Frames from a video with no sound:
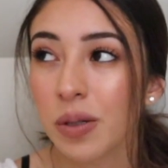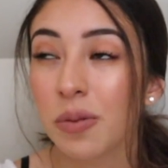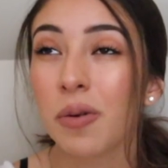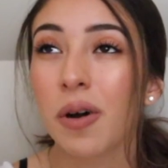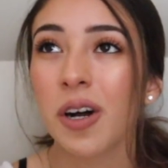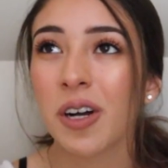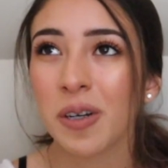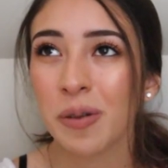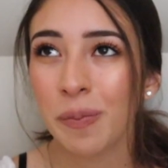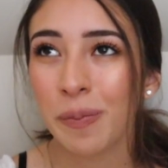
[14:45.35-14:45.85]
the
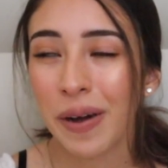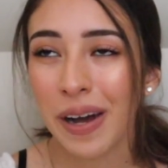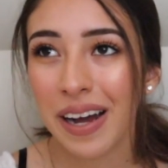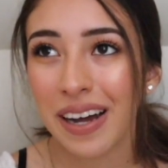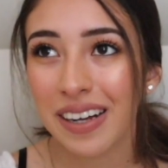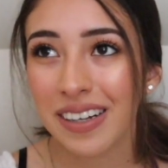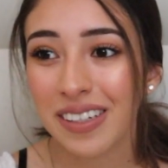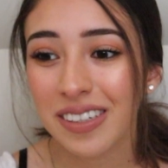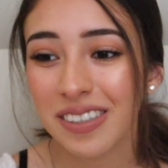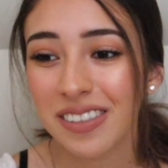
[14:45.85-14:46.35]
walk
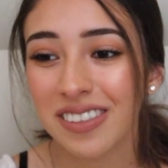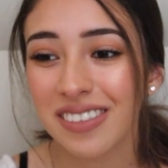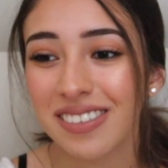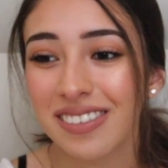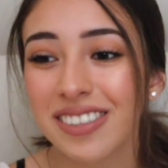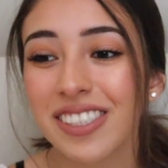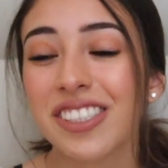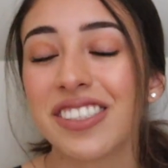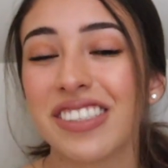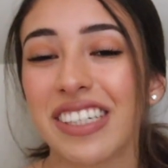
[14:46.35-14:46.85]
back
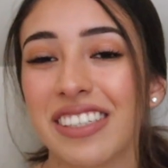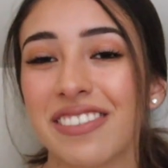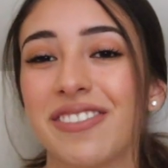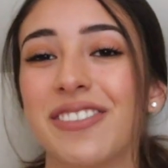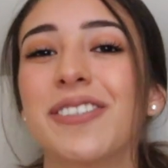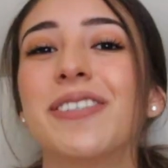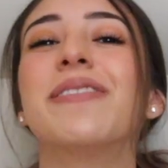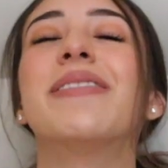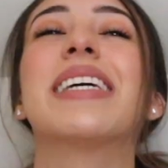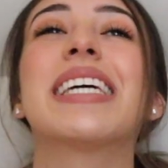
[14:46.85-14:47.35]
was
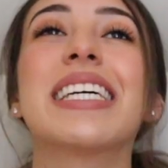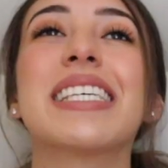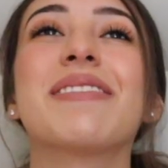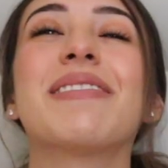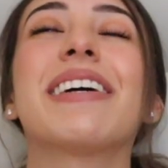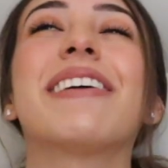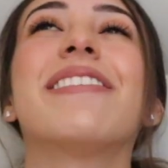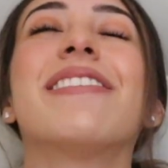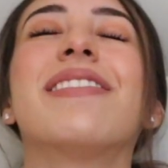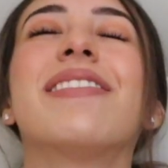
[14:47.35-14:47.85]
dreadful because
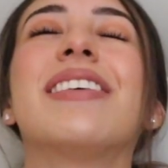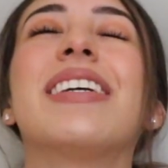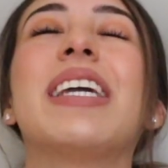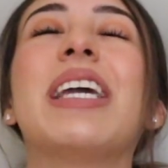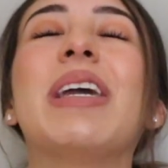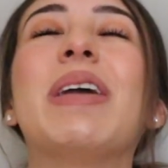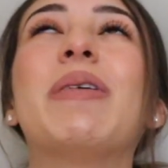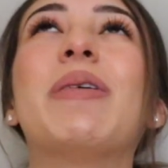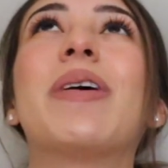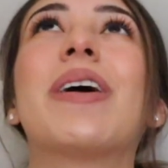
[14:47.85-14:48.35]
my
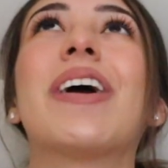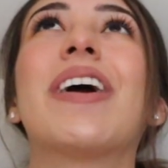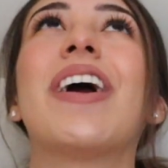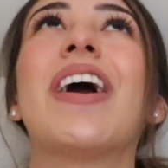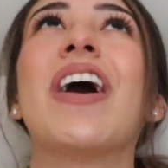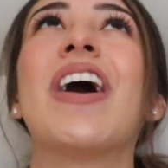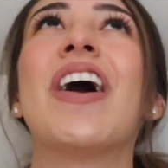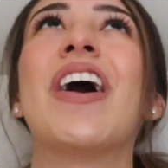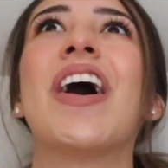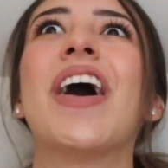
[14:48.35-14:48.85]
feet
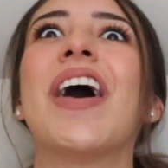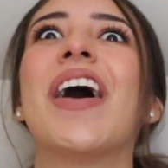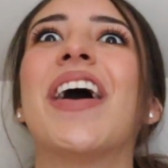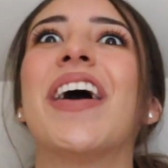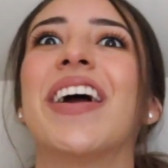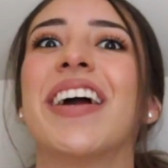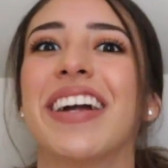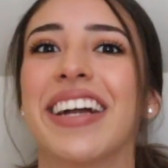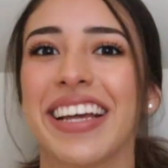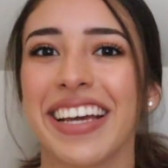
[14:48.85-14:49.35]
were
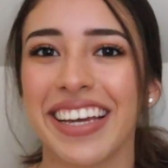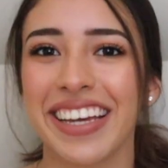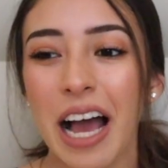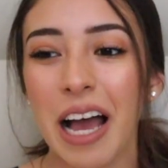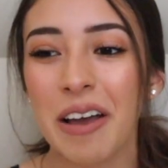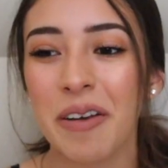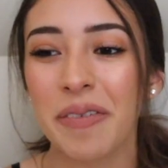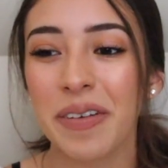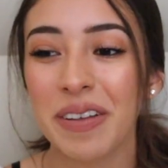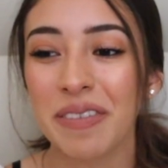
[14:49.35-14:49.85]
hurting.
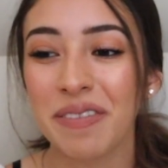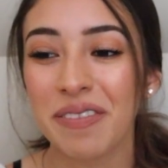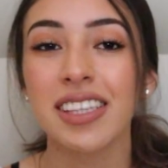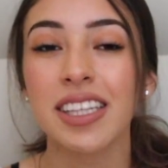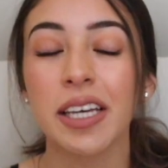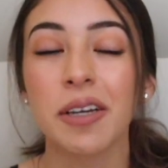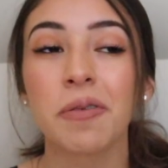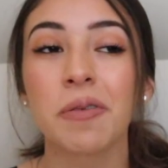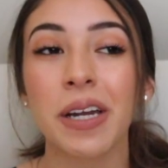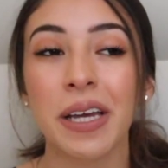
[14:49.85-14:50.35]
I mean,
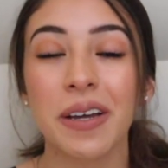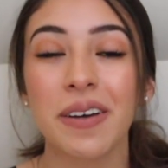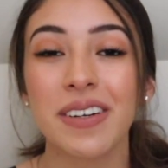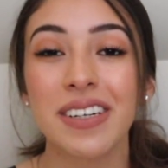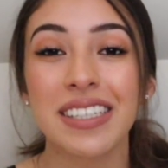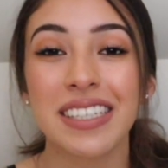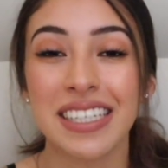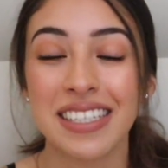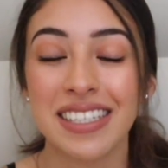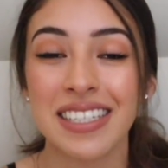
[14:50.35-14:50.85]
like when I go
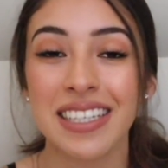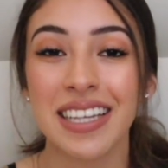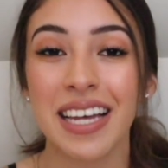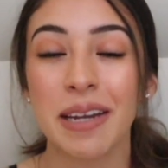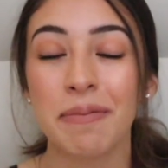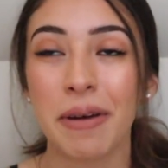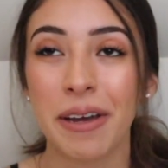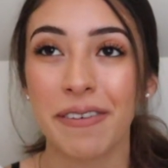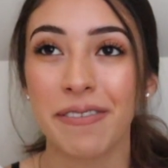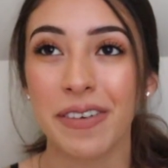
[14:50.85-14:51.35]
to
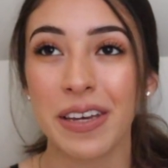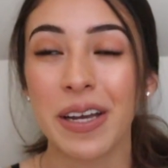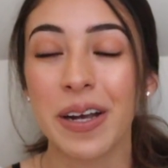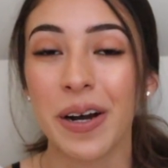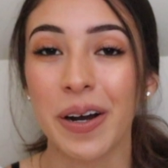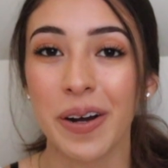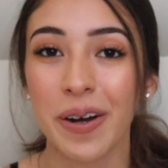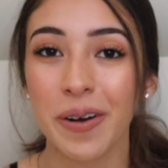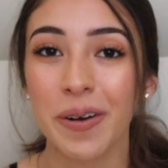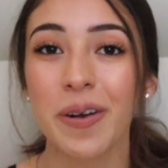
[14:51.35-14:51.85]
Disneyland, my feet
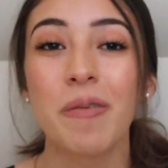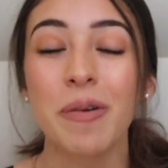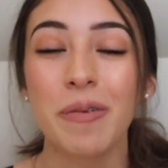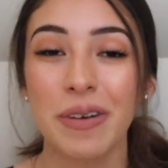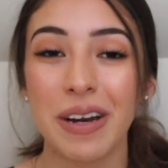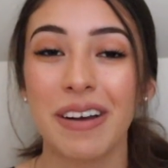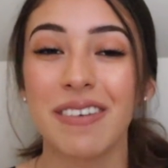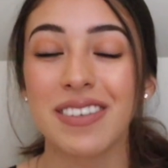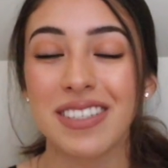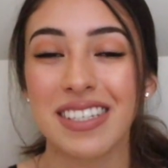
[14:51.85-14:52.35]
hurt, but
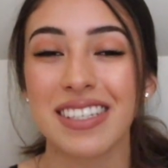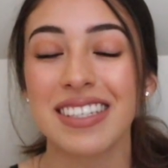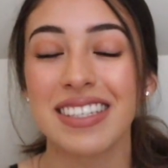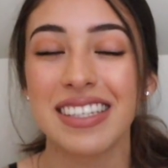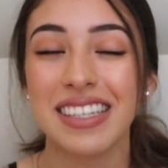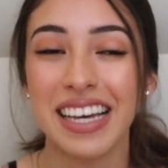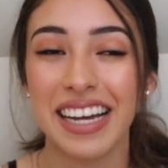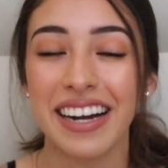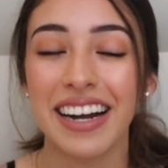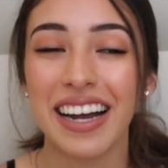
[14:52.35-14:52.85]
when I was
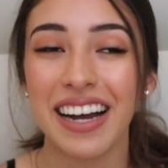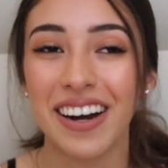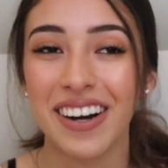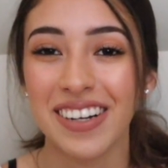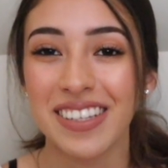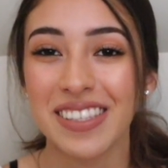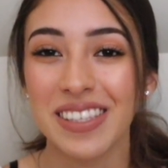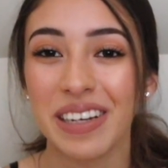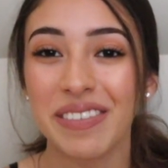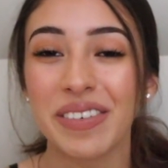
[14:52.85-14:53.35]
there at
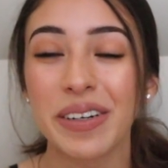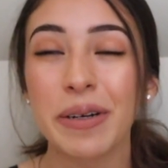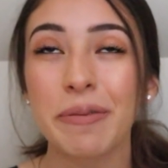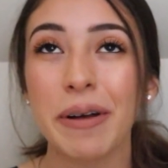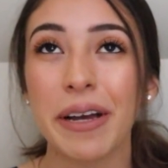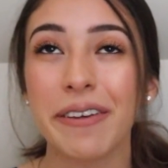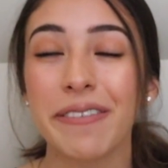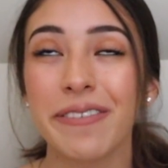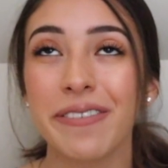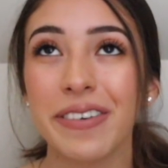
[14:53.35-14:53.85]
Hard Summer,
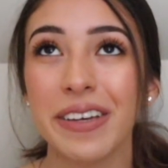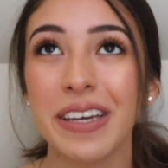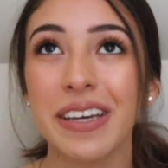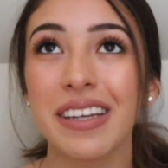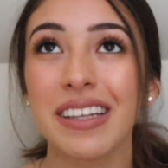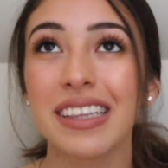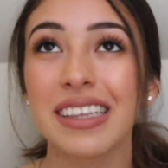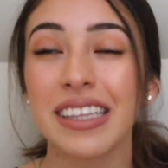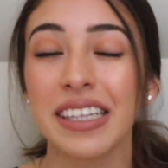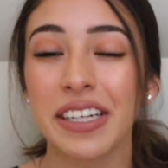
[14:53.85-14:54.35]
my
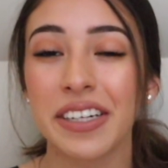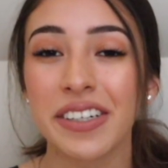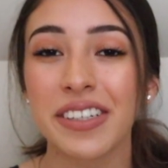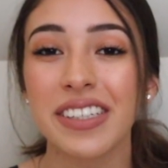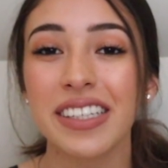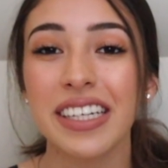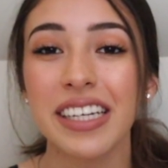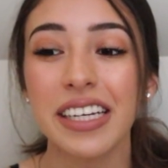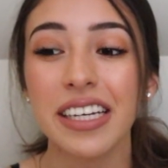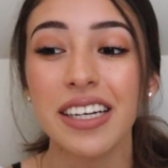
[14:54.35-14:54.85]
feet
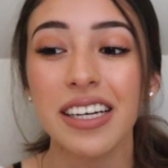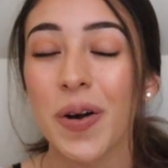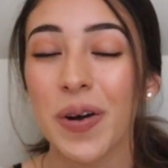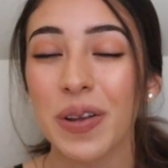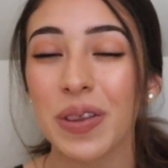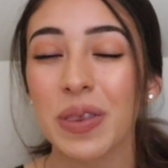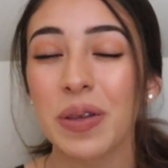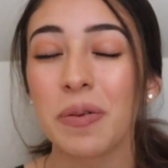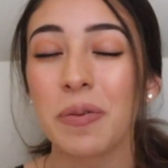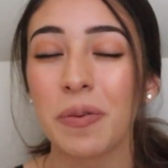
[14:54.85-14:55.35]
literally
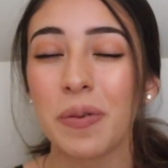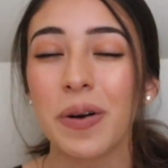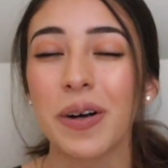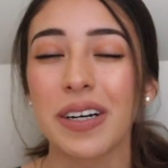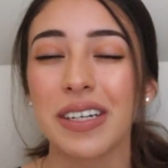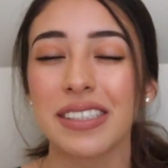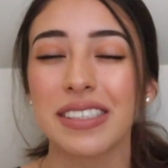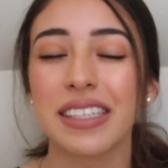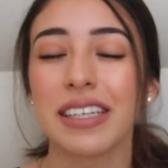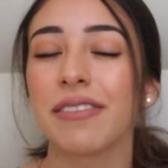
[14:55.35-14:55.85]
hurt the
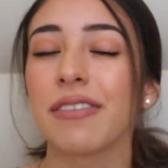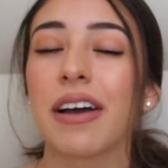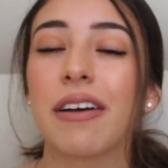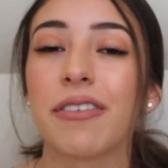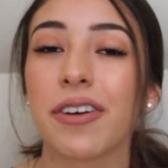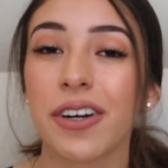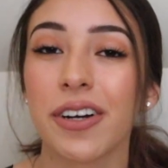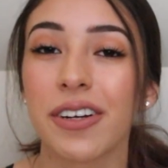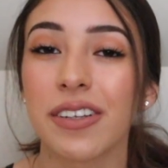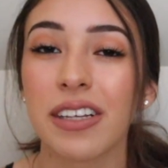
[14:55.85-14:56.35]
worst they've
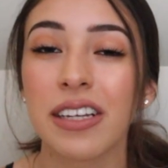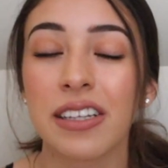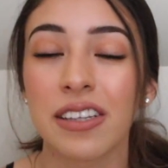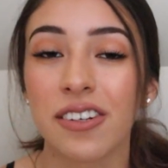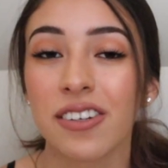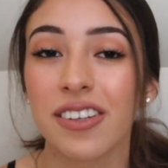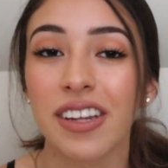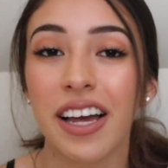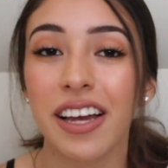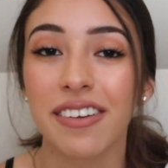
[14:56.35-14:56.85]
ever hurt in
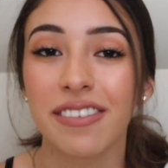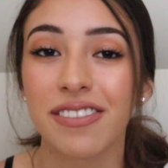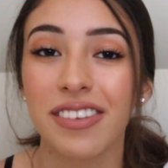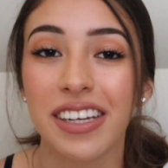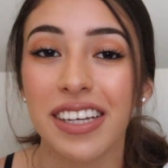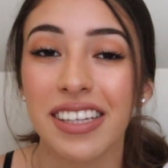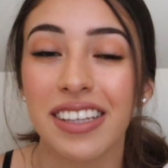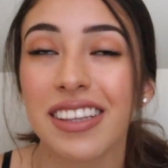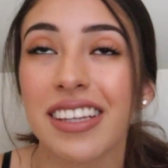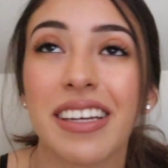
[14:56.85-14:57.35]
their life.
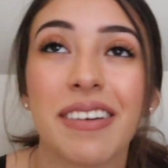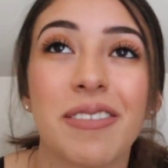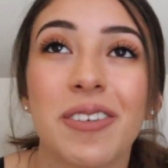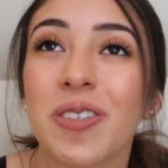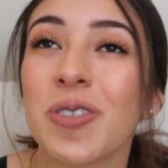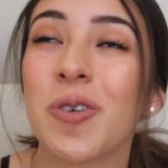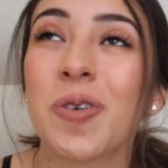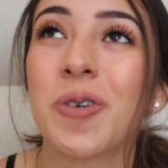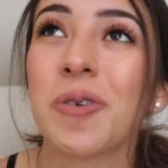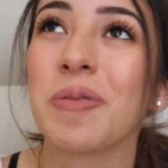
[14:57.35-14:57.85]
Like it
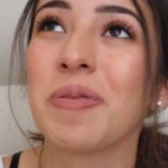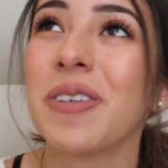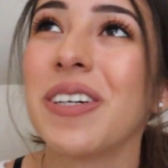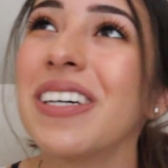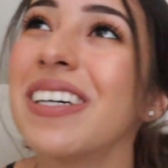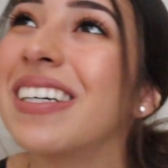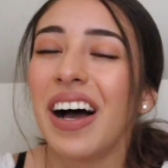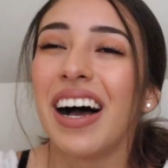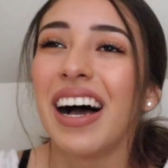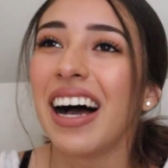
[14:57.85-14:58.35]
was horrible.